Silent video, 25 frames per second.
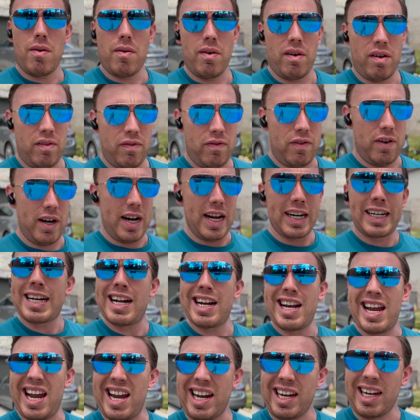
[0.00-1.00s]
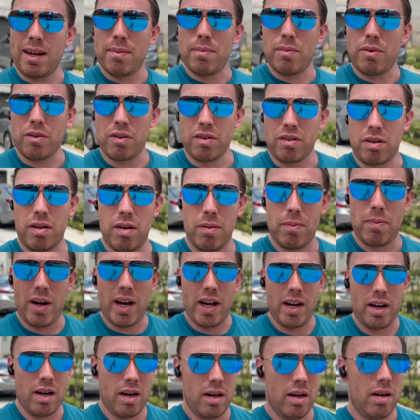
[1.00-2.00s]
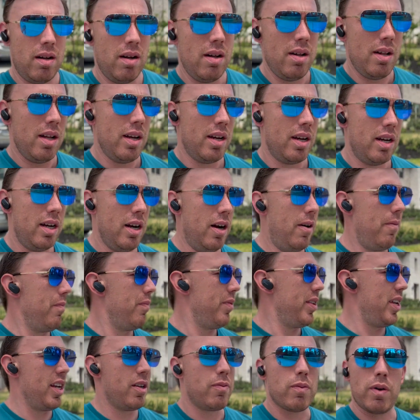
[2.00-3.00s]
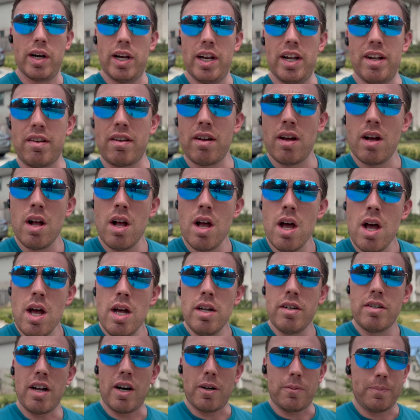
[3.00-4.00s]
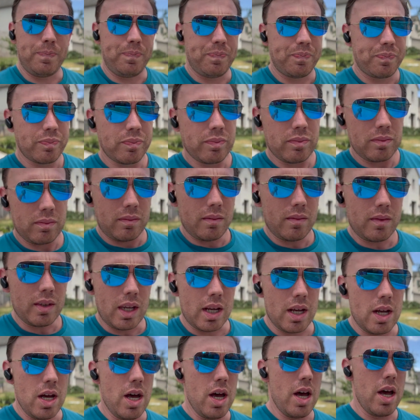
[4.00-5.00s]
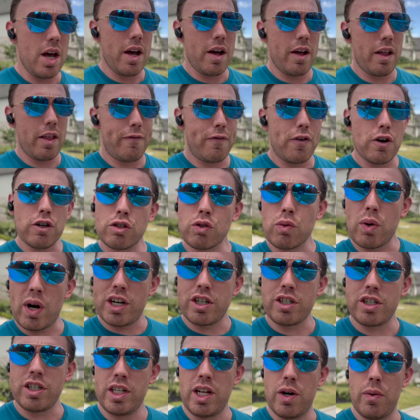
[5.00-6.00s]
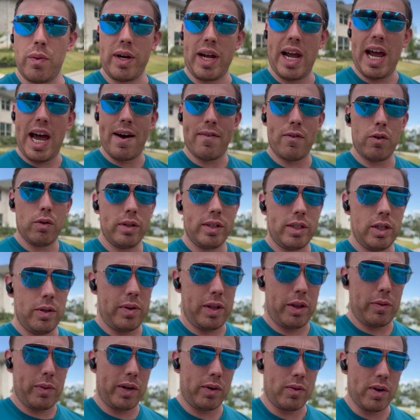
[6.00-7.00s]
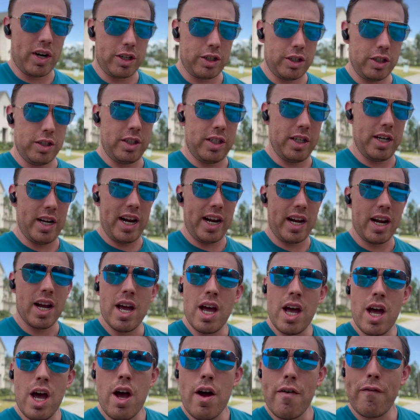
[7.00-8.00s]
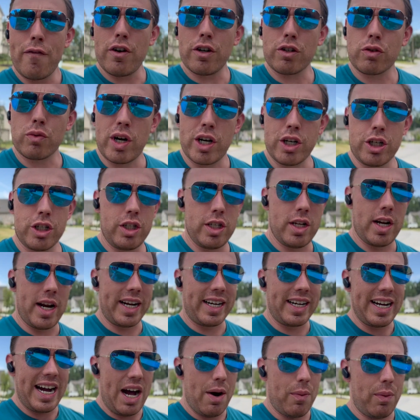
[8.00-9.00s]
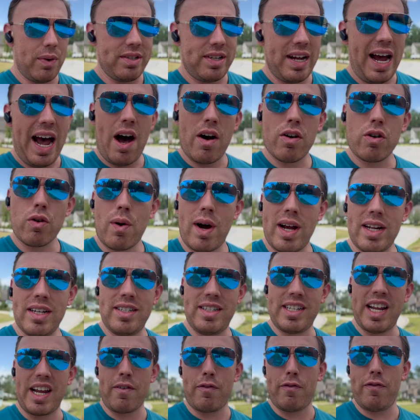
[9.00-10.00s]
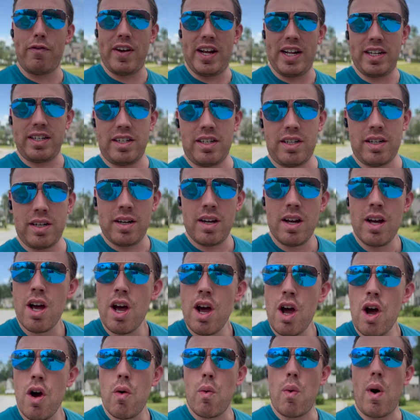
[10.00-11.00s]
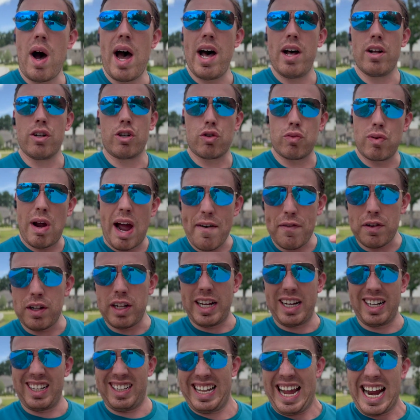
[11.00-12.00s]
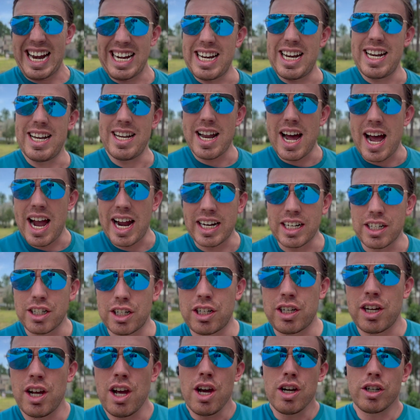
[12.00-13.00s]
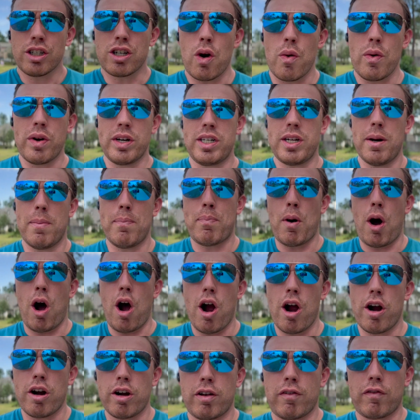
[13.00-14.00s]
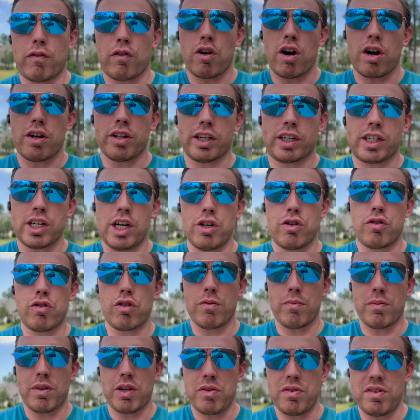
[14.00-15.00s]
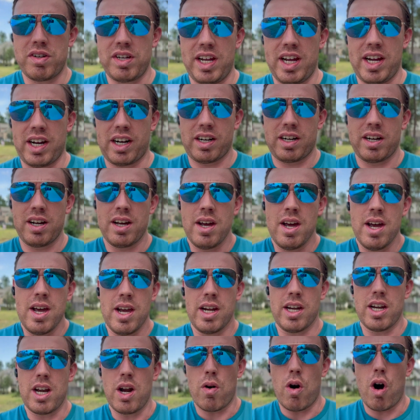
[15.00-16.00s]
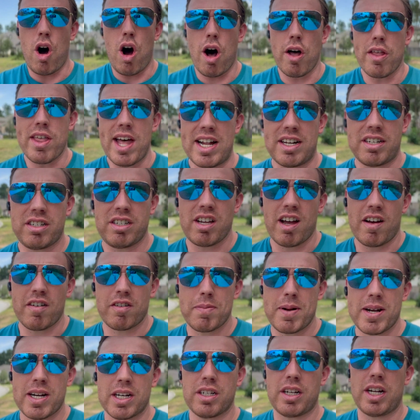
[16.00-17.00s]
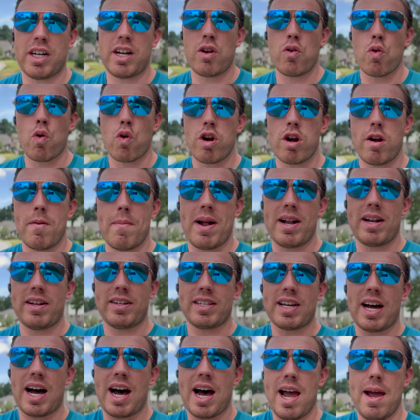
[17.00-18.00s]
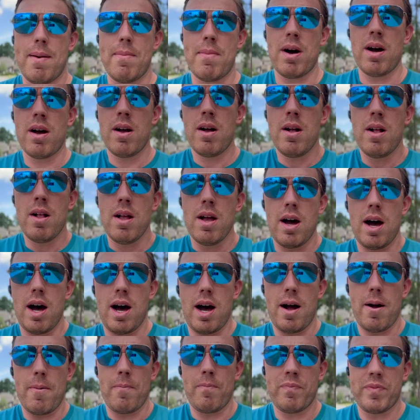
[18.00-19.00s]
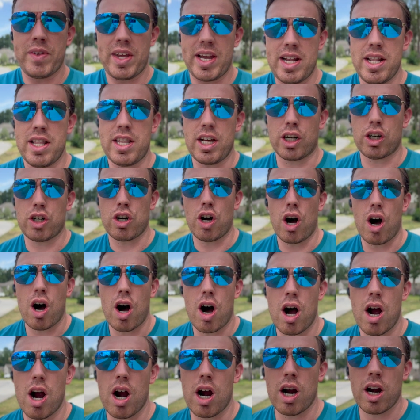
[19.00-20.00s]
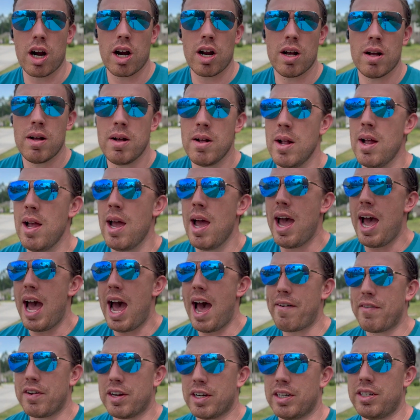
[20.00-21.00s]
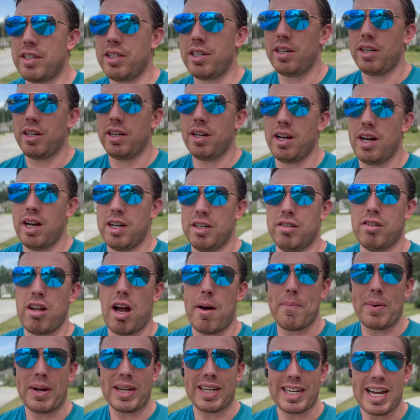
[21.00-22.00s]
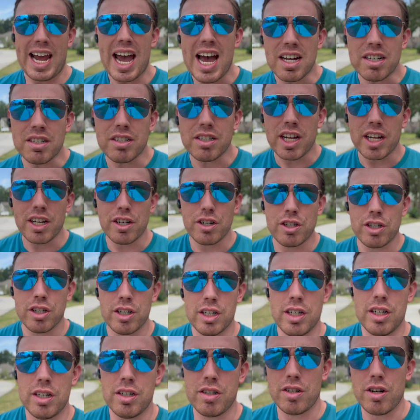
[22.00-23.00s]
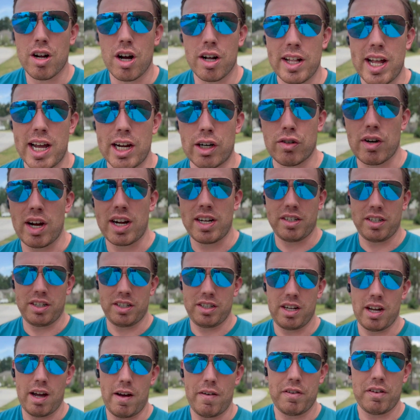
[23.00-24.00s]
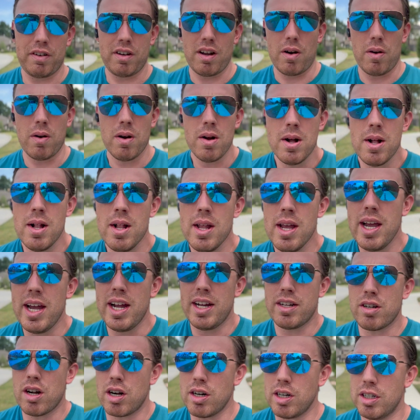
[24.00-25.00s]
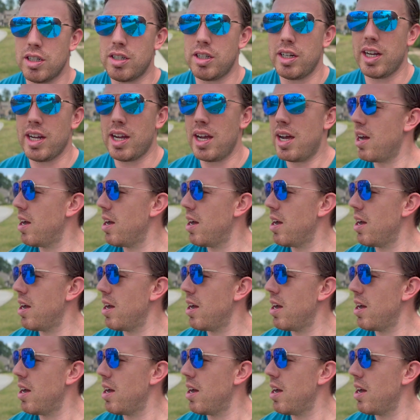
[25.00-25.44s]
fun. I kind of hate gimbals, but you know, it is what it is. So first question that we have, only doing 3 questions today. First question that I got was, how do I stay fit while traveling late at night, going to bars for all the country music, you know, all that stuff, spending an inordinate amount of time in the car, having to stop at gas stations and all that crazy stuff. So it's honestly,